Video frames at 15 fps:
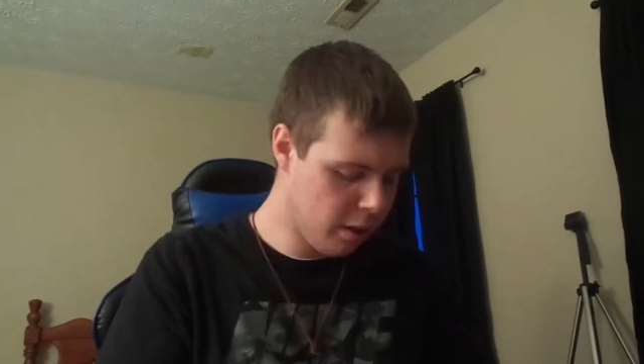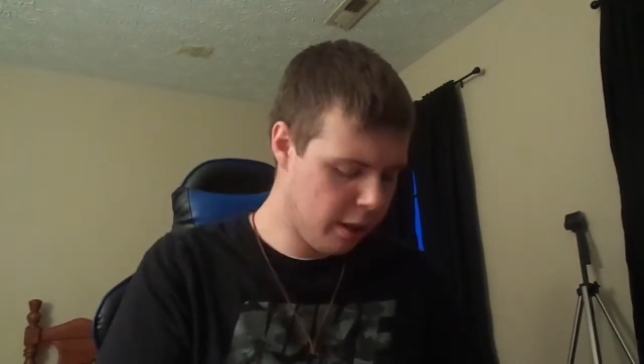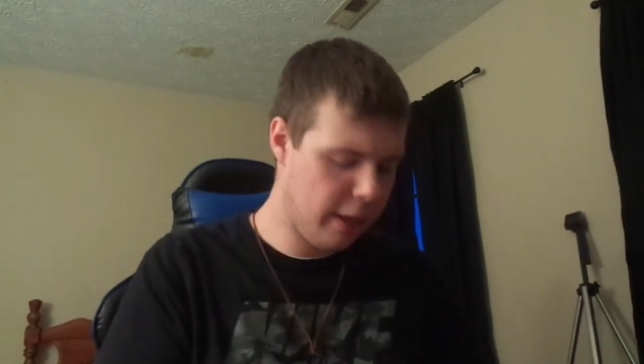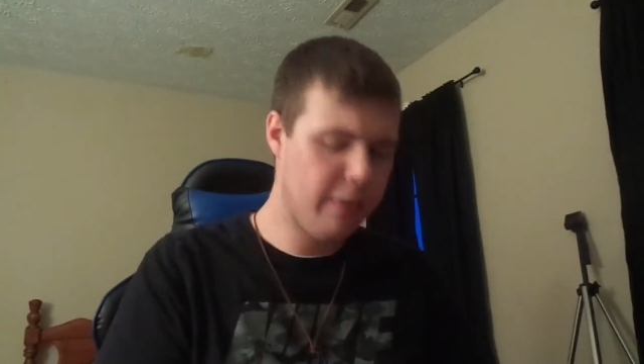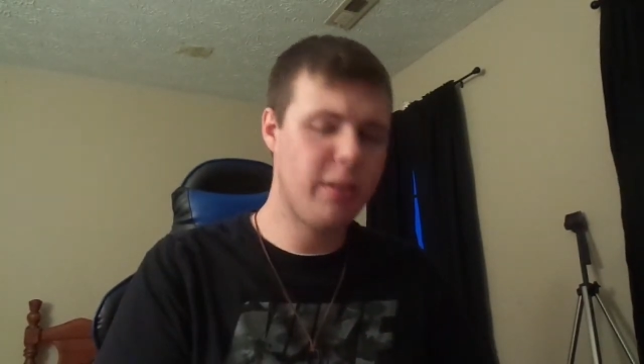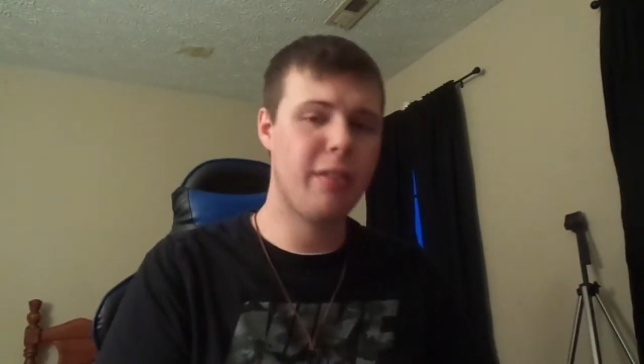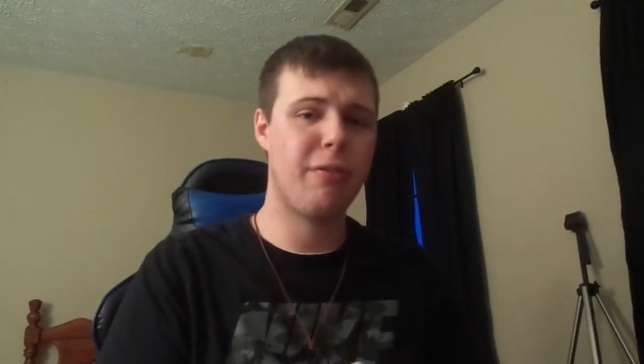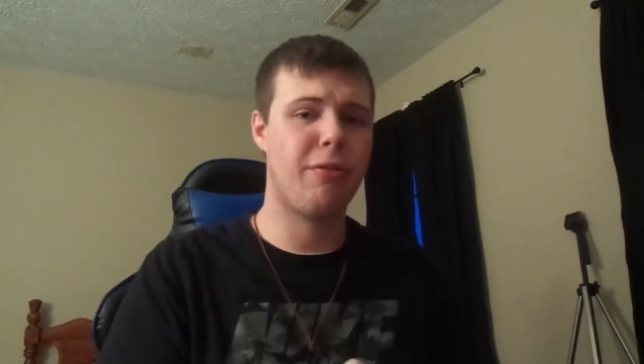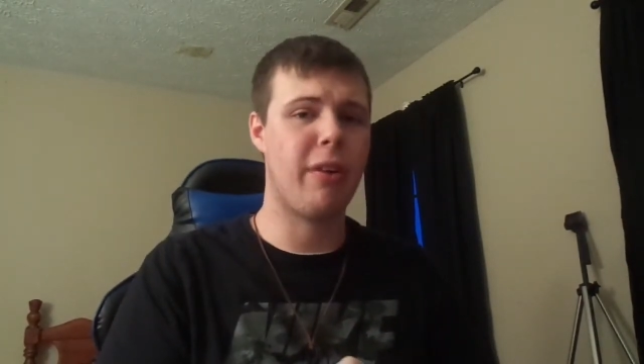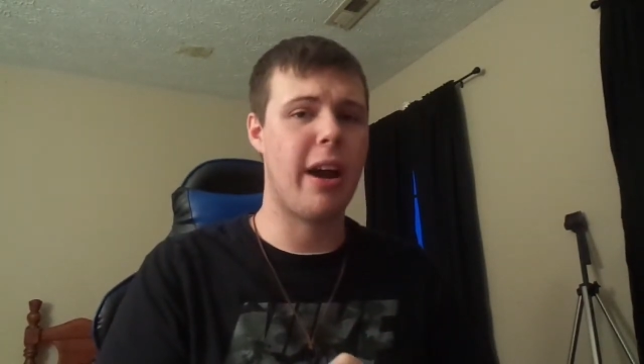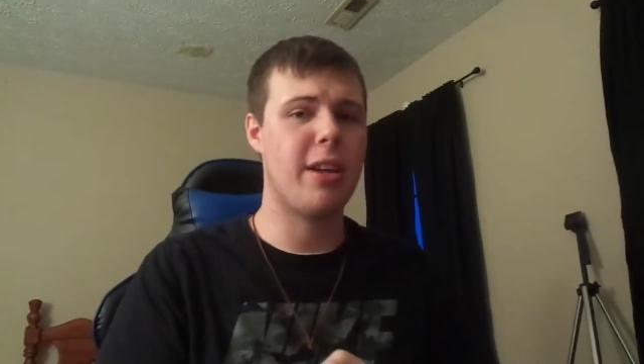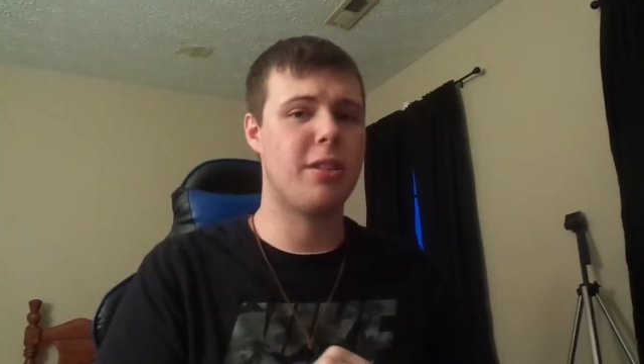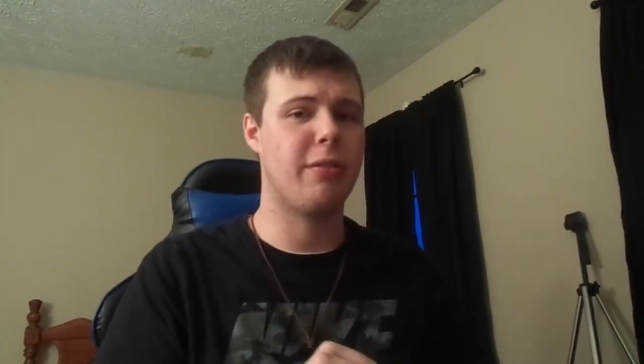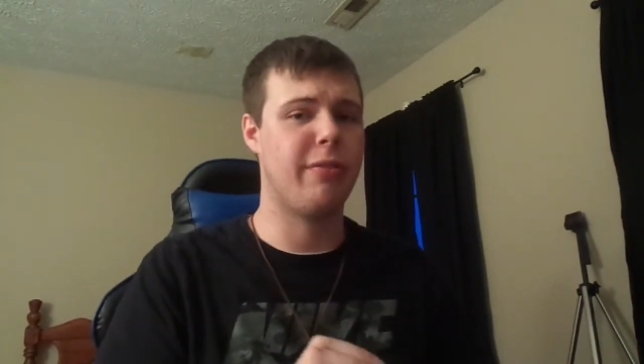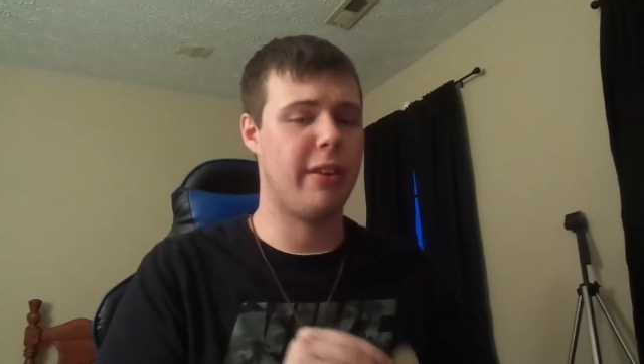Even the
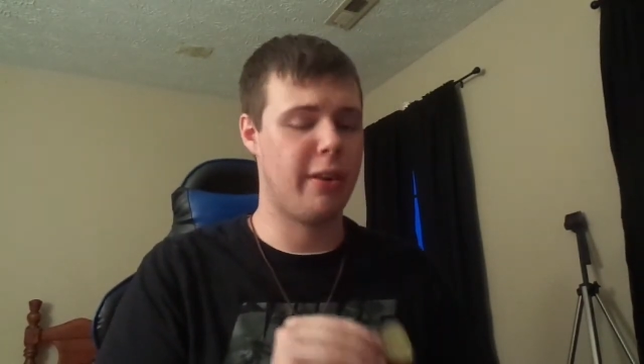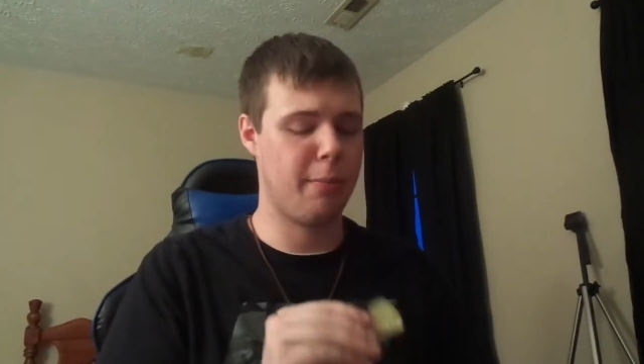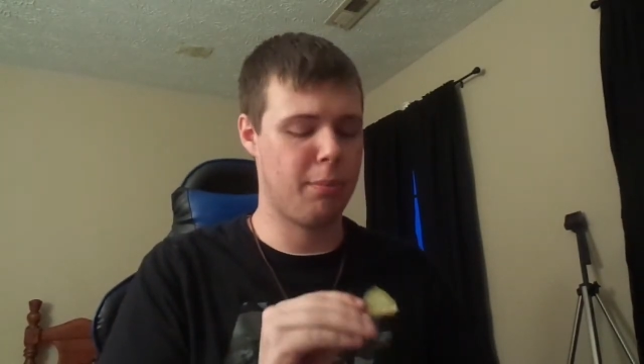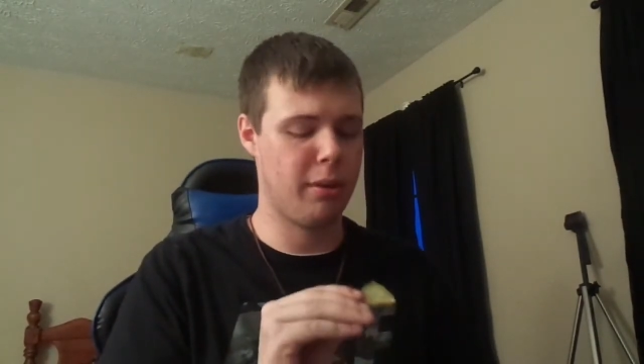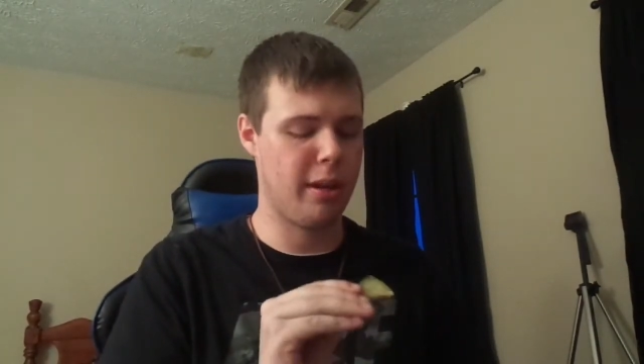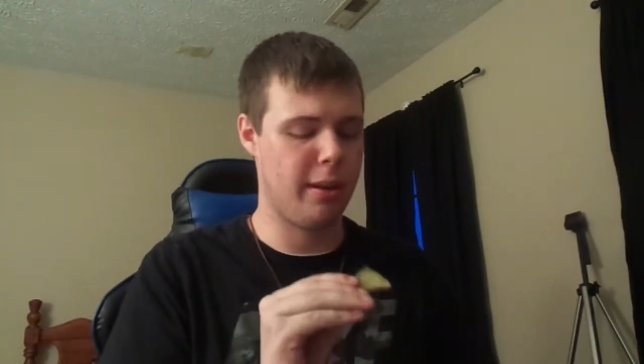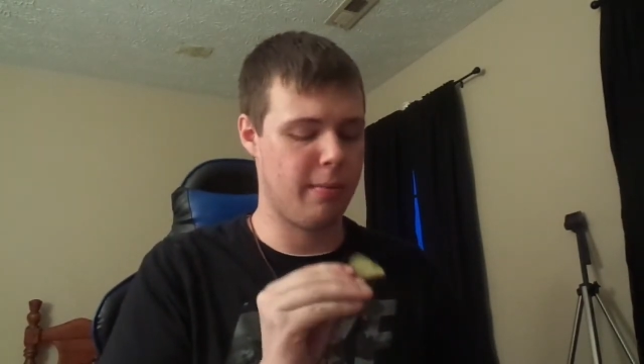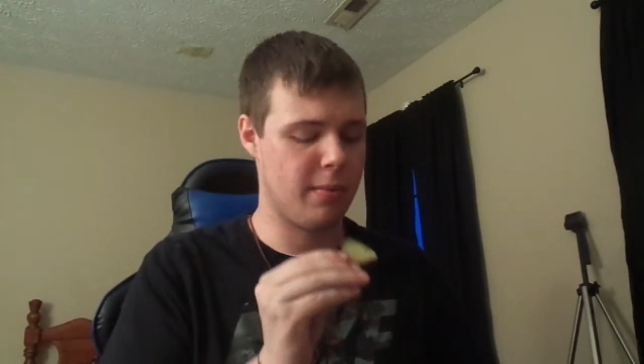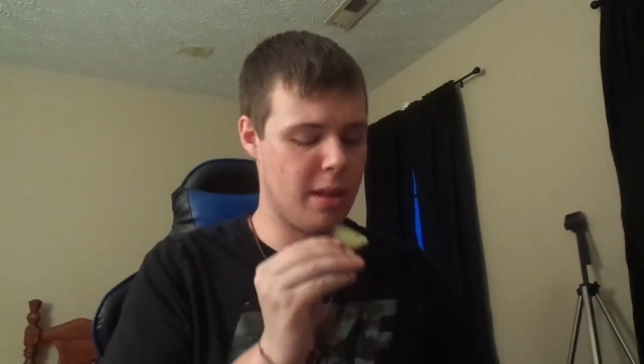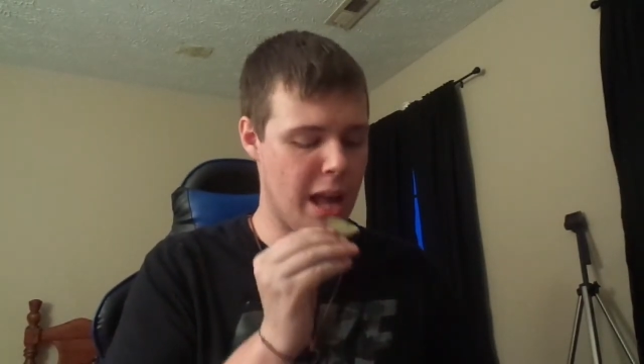fries are very plain.